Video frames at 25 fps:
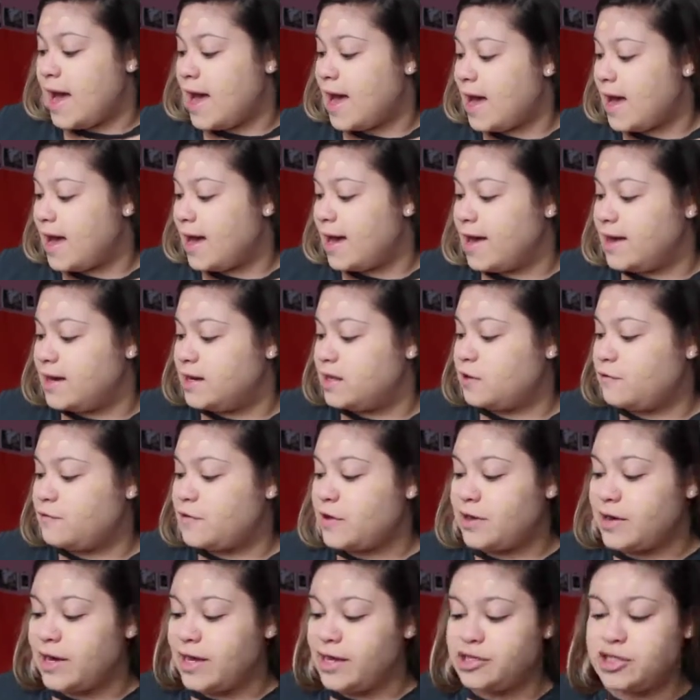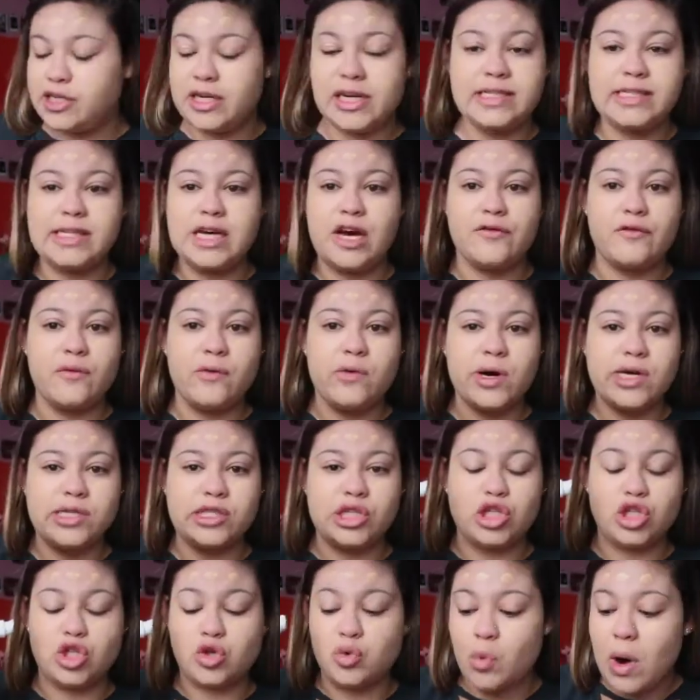And the foundation itself
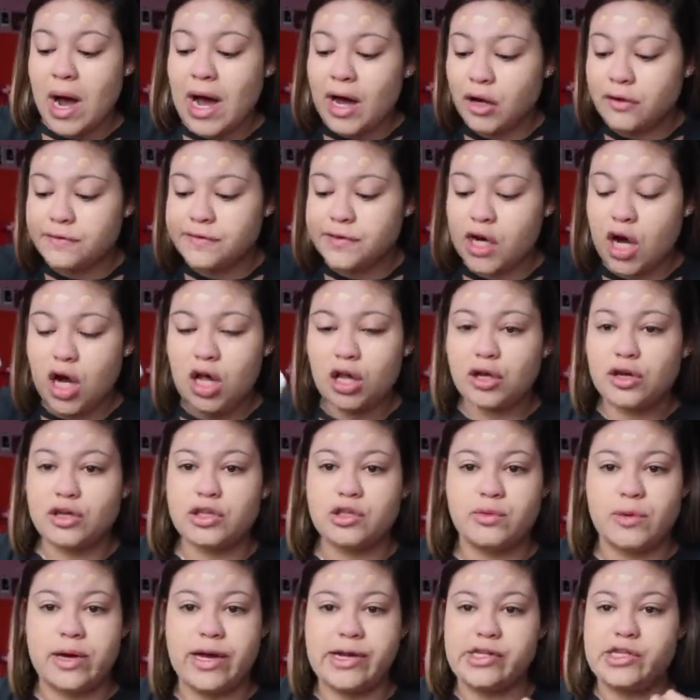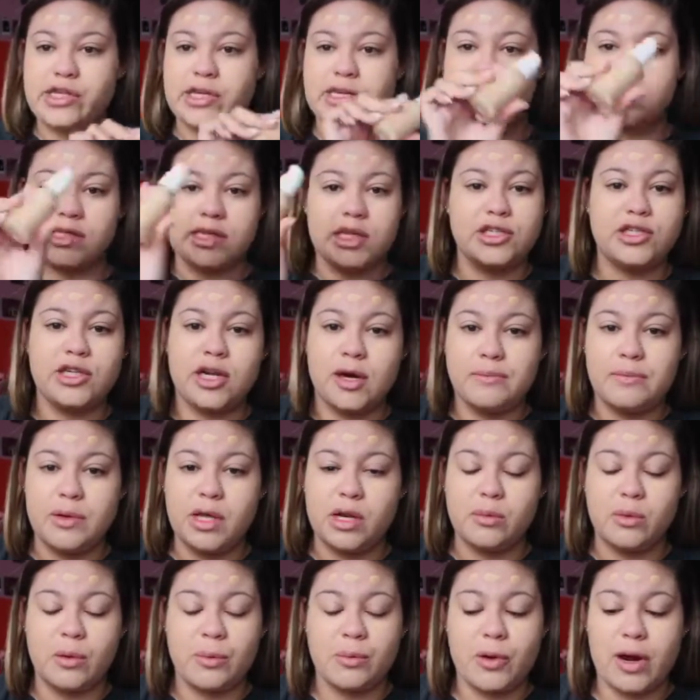was $12, which is such an
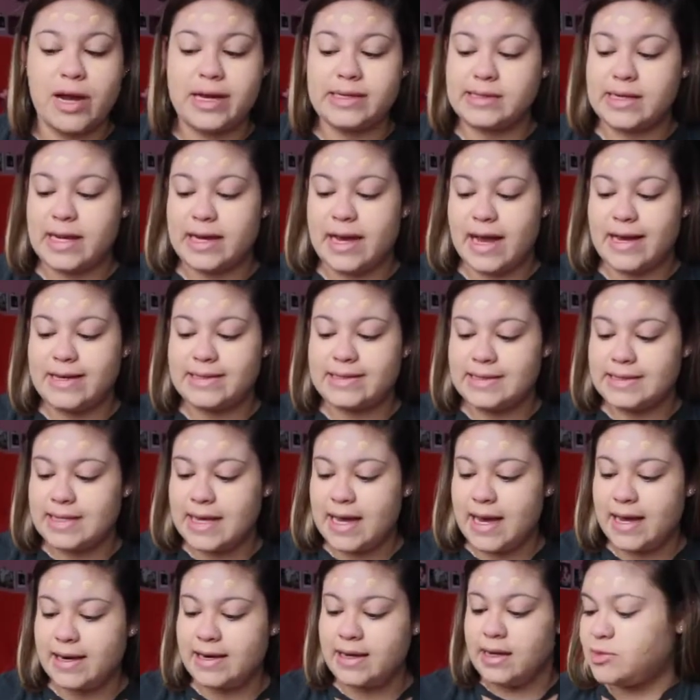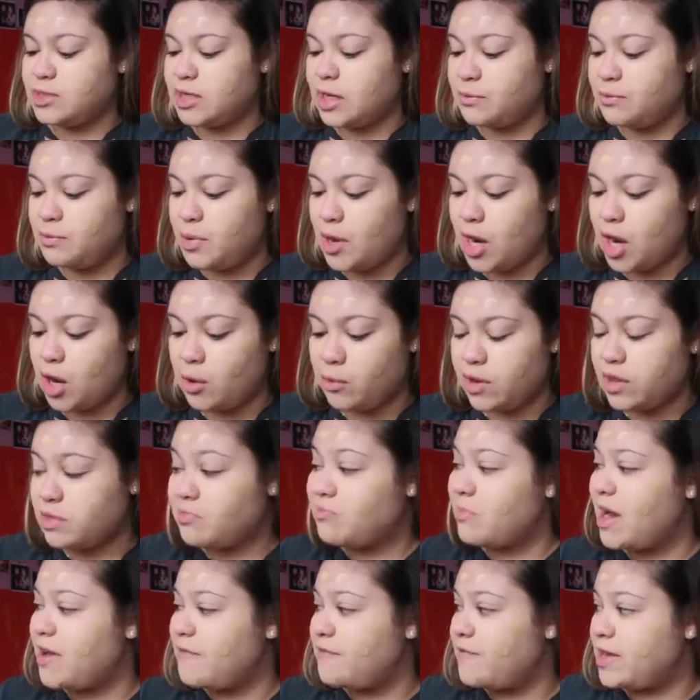unbeatable price like I said. To compare with
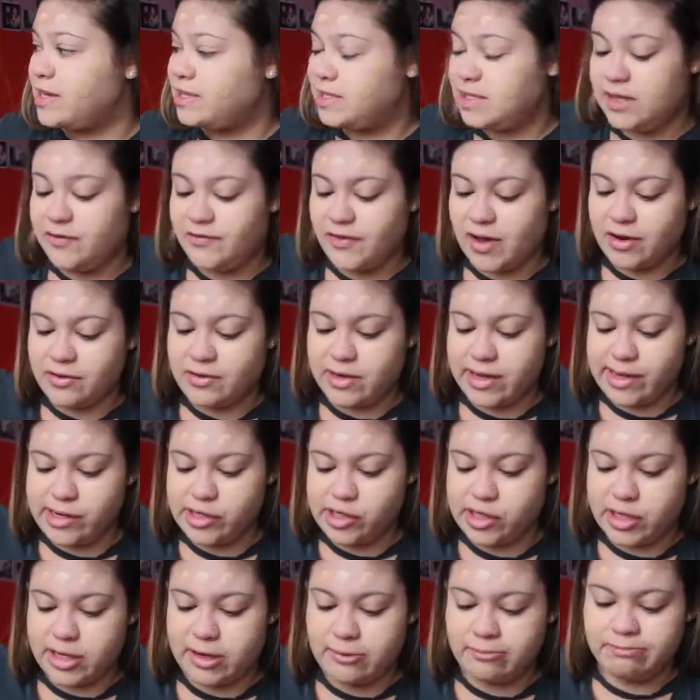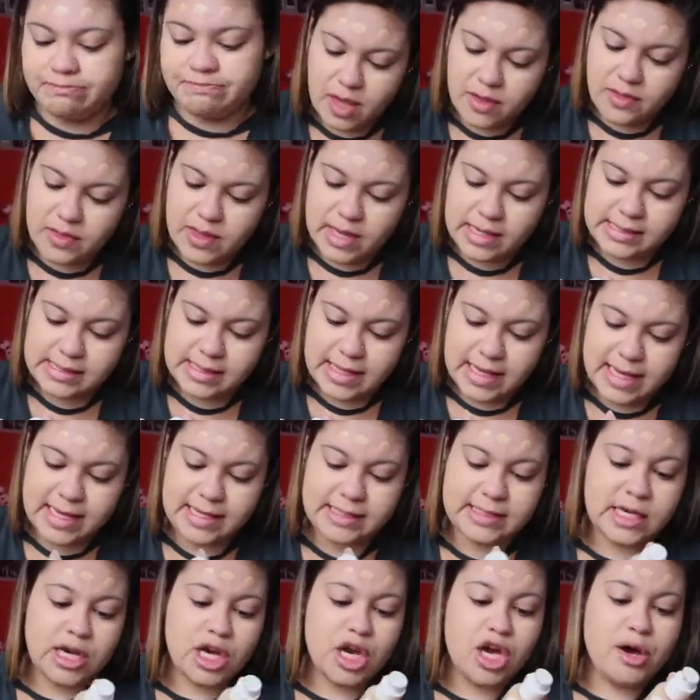my Fenty foundation, this
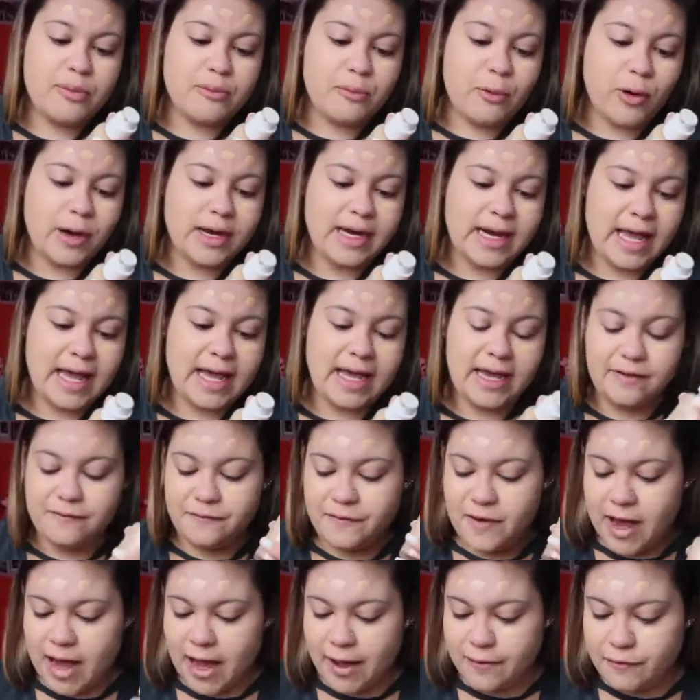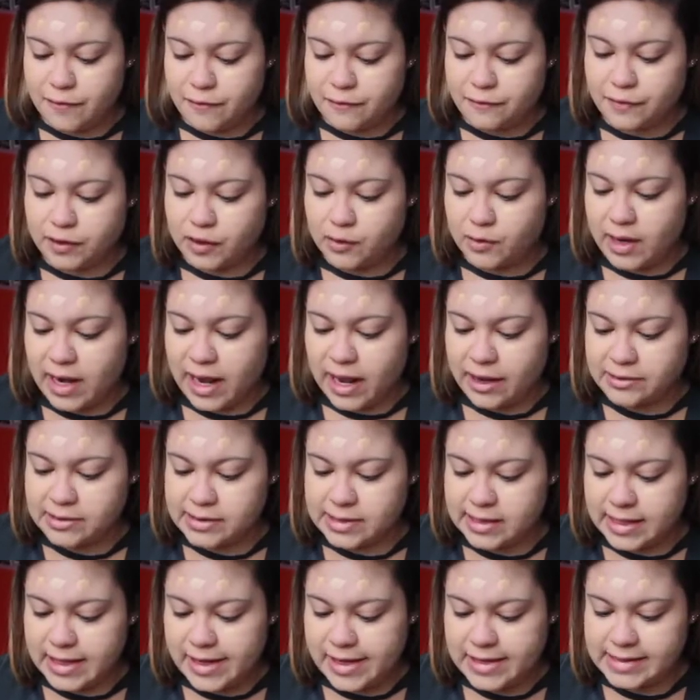is 0.85 fluid
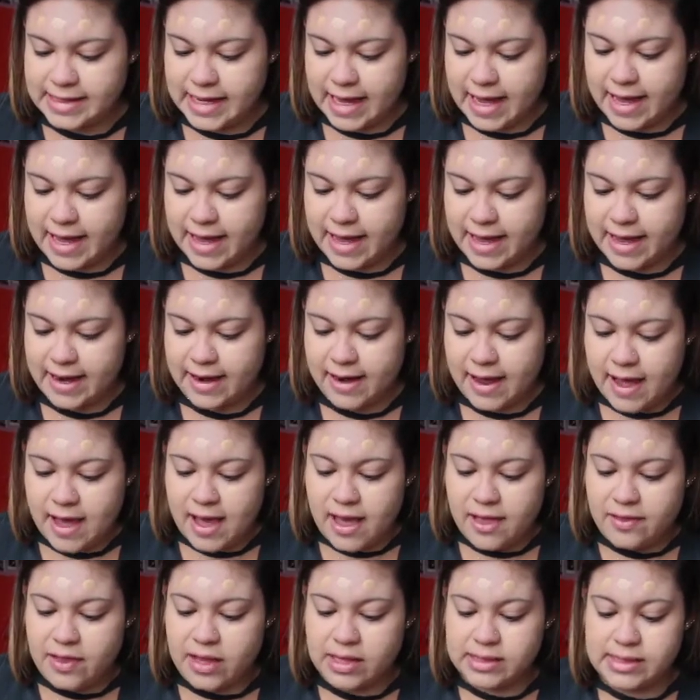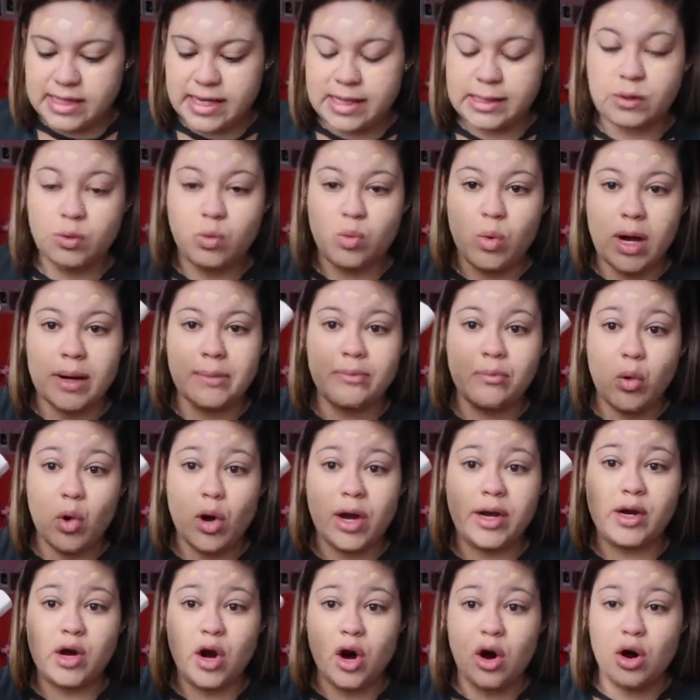ounces and this is
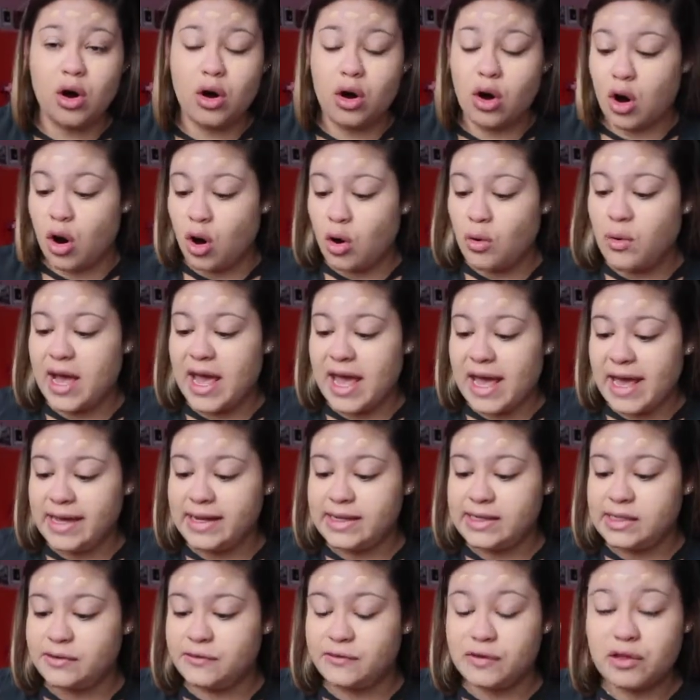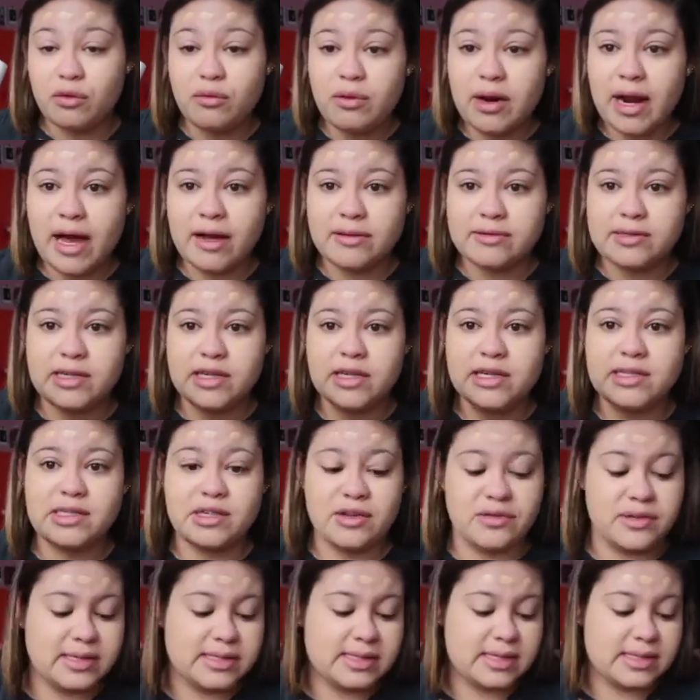1.08 fluid ounces,
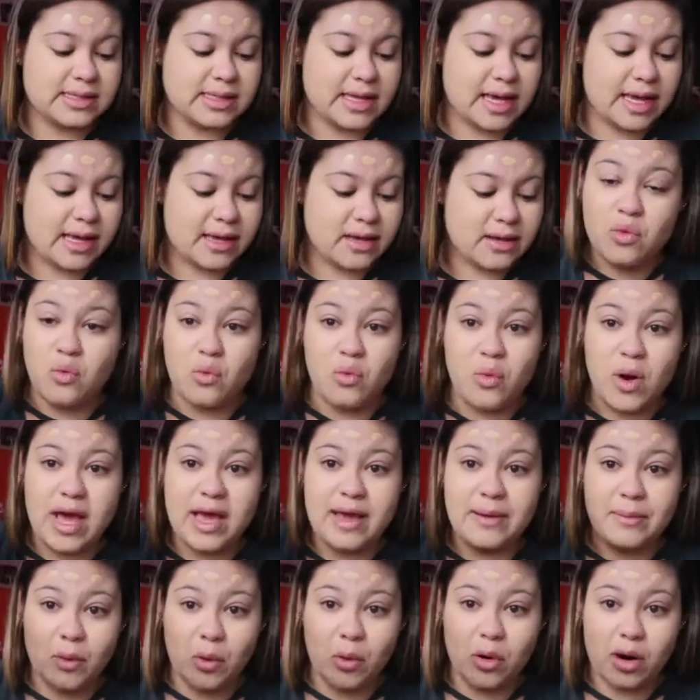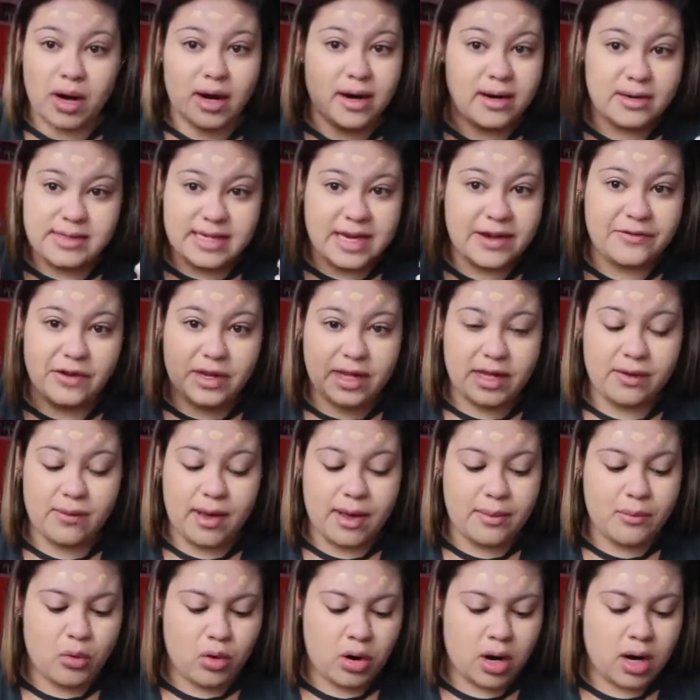so this is like way more, definitely
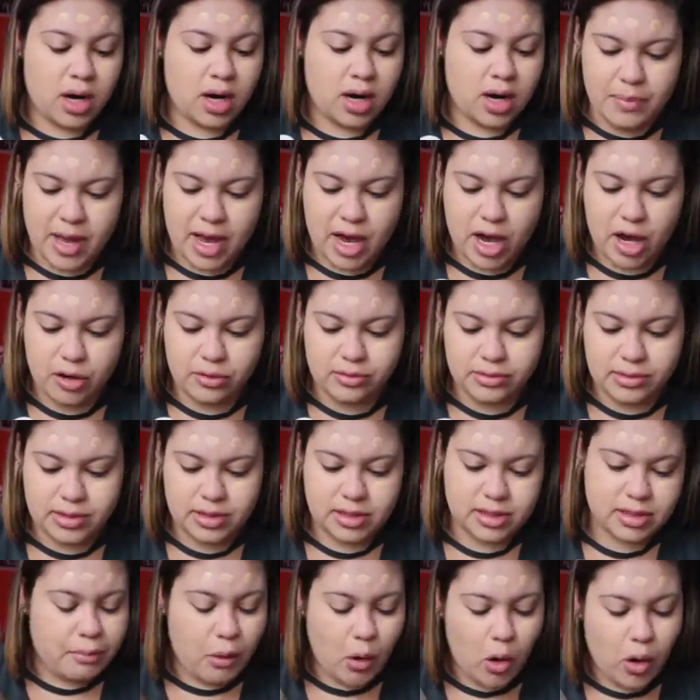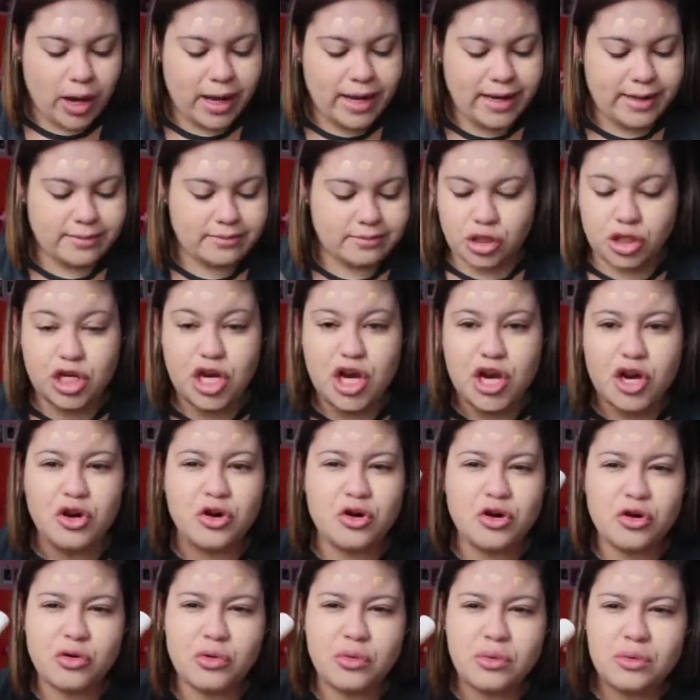way more, about
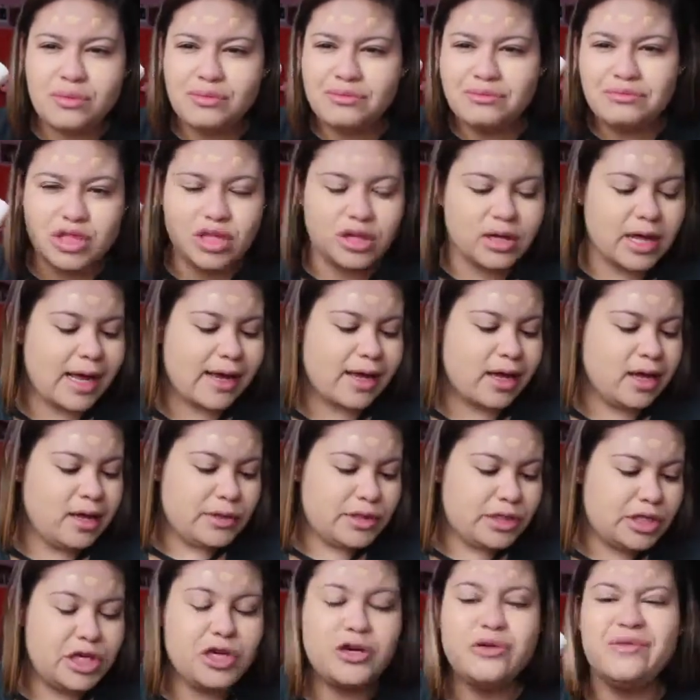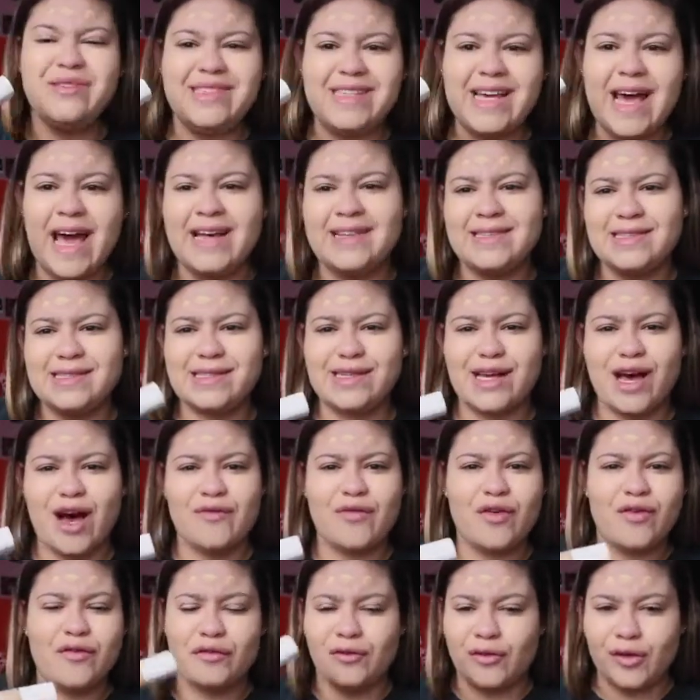0.2, so like 2/10
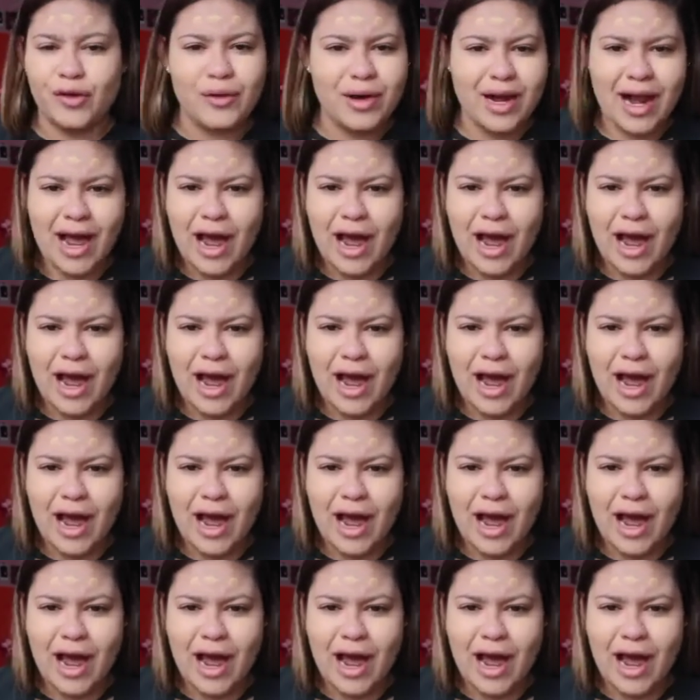of a fluid